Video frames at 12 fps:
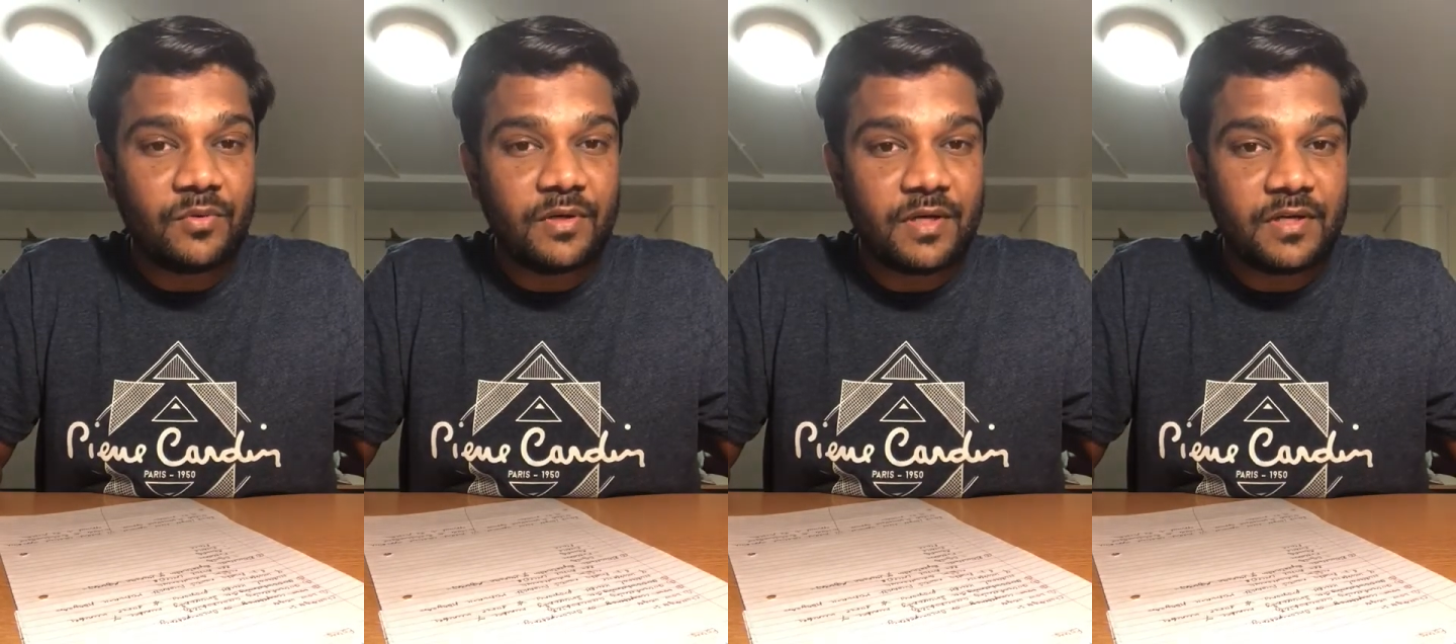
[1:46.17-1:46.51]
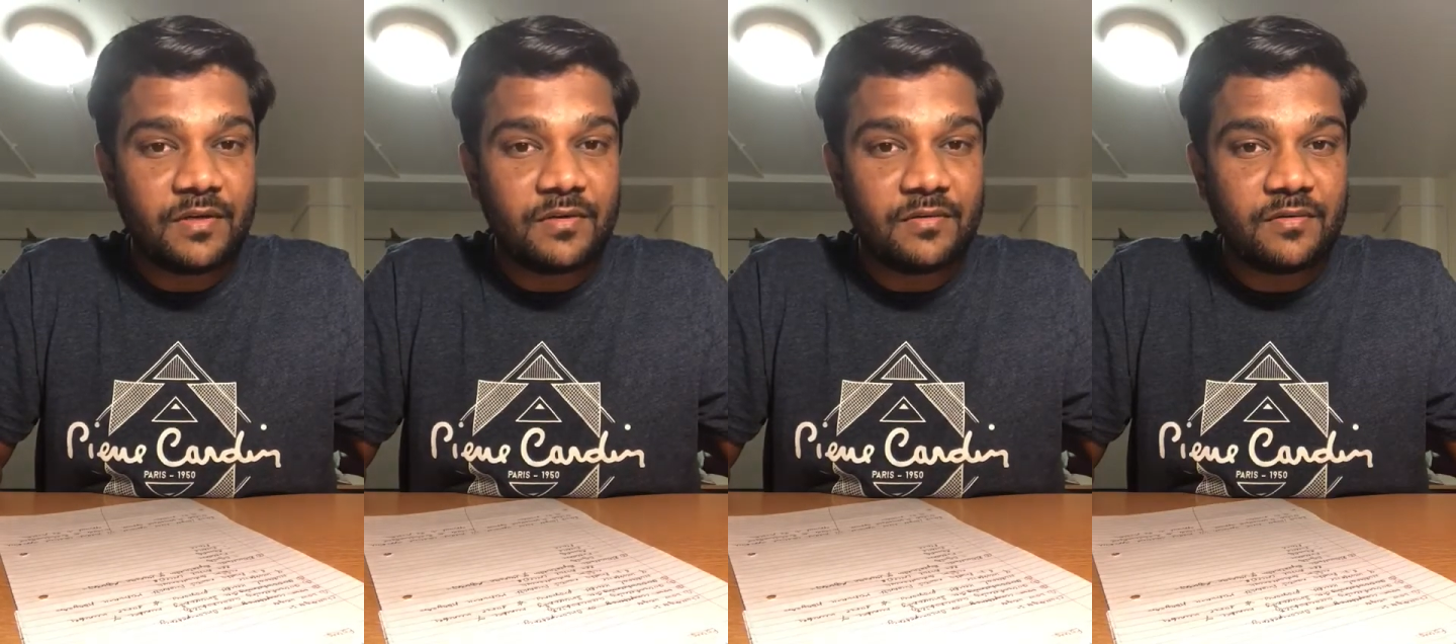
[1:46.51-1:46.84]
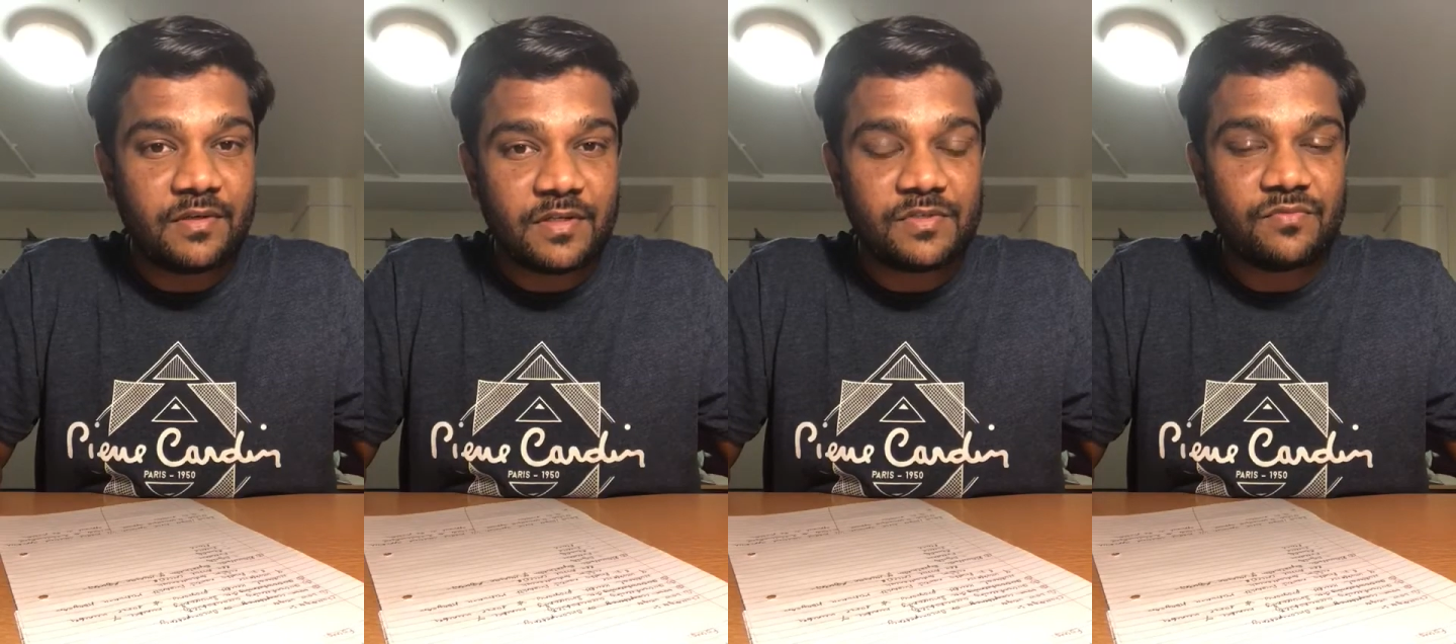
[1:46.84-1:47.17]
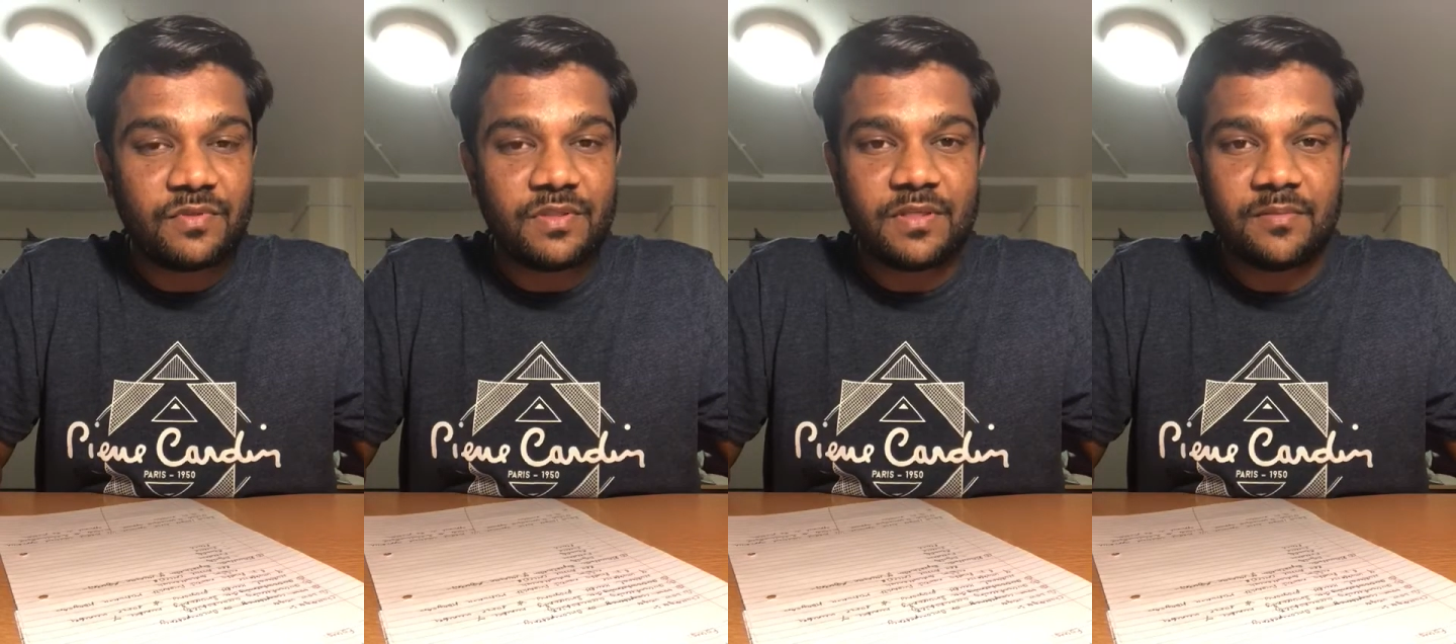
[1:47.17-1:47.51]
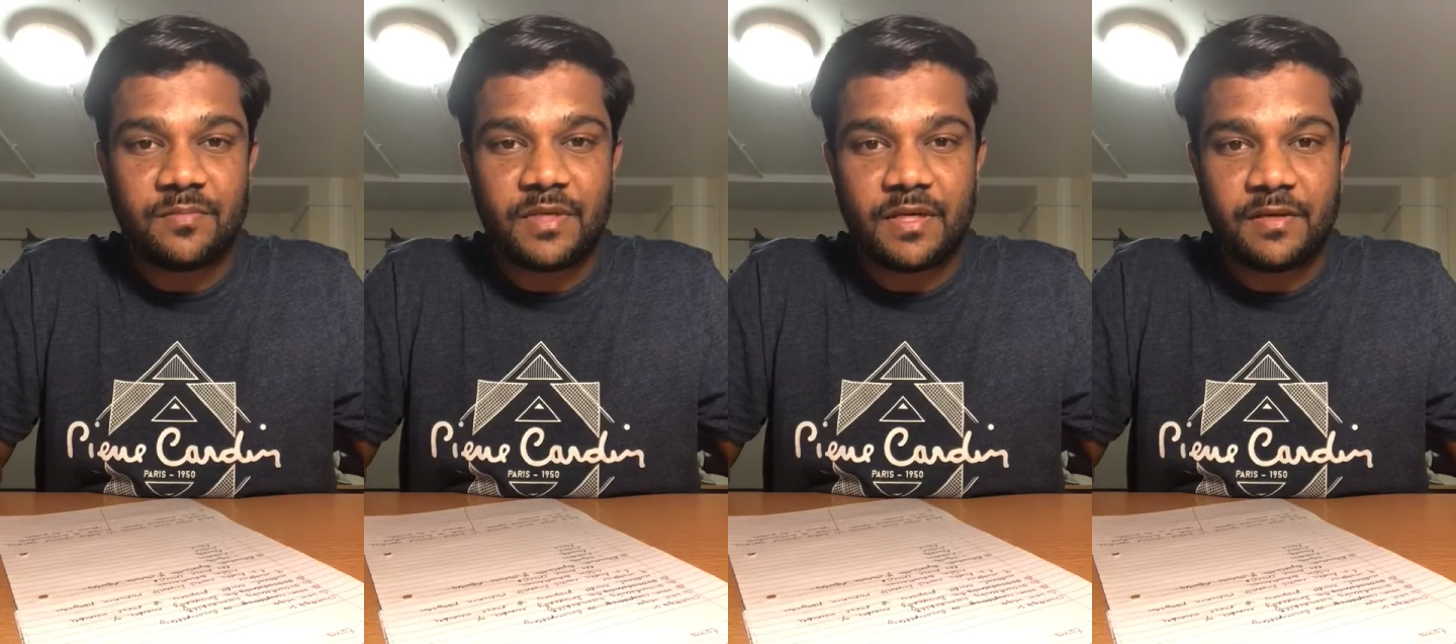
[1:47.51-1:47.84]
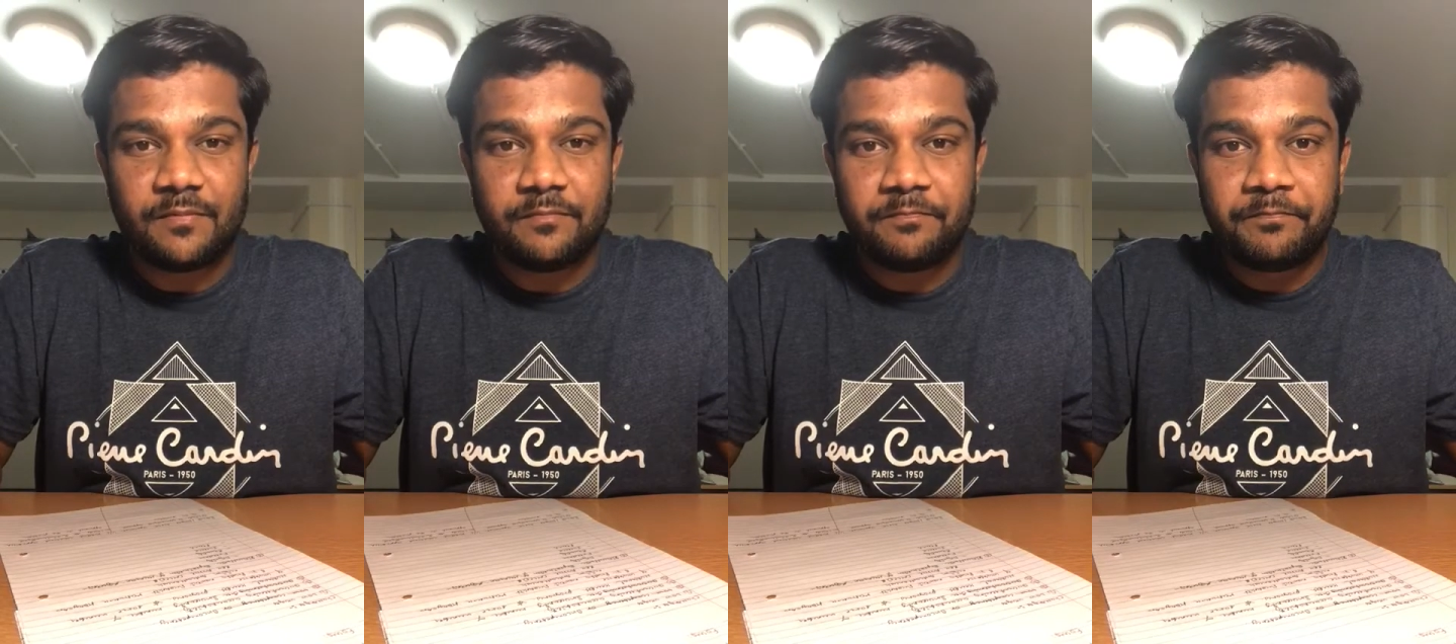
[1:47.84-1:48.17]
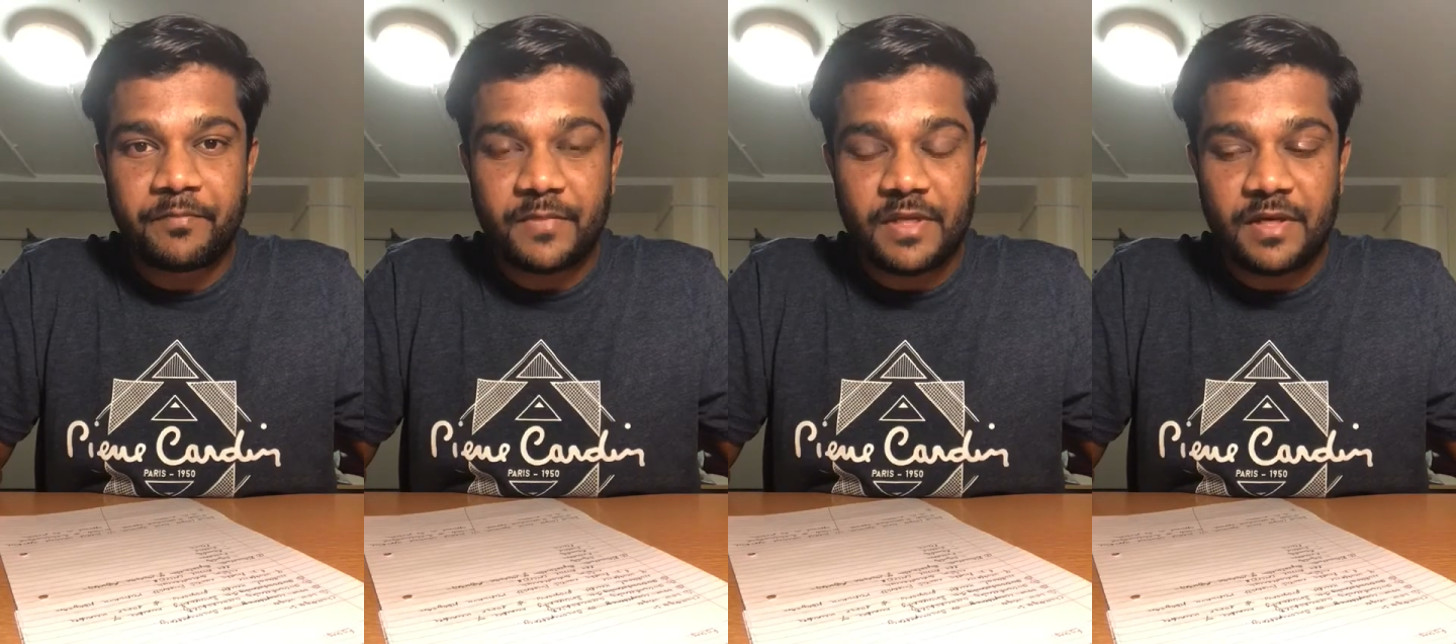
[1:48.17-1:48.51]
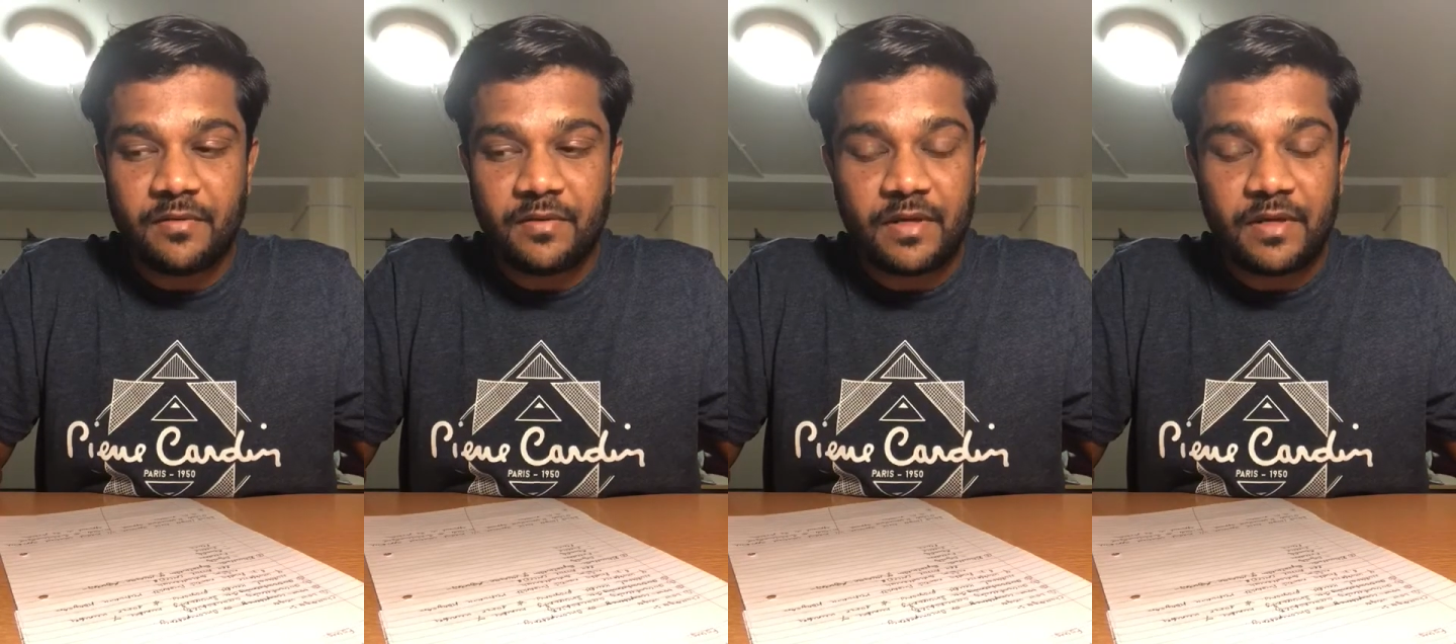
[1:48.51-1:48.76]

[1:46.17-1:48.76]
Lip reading: get in touch with them. Like, yeah,